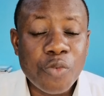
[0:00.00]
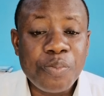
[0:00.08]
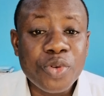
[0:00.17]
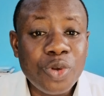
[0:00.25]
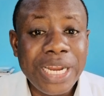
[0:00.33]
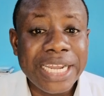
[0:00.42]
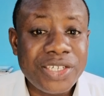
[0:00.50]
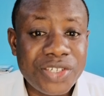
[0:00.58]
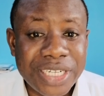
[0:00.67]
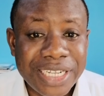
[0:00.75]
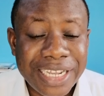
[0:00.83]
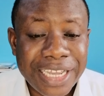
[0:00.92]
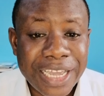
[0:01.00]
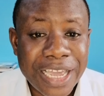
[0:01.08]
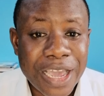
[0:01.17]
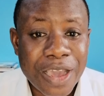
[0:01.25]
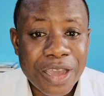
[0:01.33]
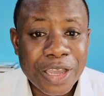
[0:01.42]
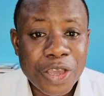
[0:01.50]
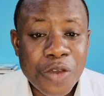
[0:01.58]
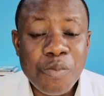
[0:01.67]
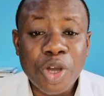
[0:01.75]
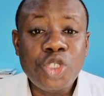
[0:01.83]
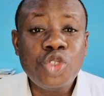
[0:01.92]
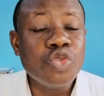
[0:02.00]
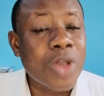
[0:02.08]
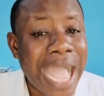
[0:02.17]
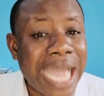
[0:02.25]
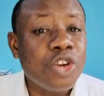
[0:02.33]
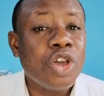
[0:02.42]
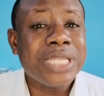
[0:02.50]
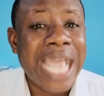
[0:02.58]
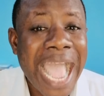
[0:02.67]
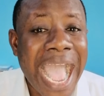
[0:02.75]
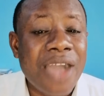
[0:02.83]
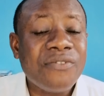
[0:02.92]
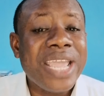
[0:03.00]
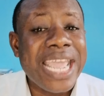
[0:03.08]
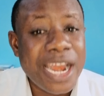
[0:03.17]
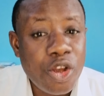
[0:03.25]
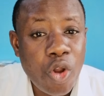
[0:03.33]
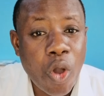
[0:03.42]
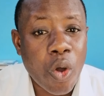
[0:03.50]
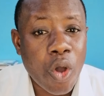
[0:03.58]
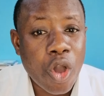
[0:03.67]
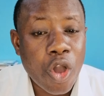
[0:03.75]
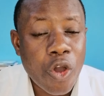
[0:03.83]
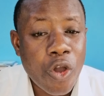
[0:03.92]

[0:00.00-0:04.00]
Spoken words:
to prune a tree. But you cannot have a law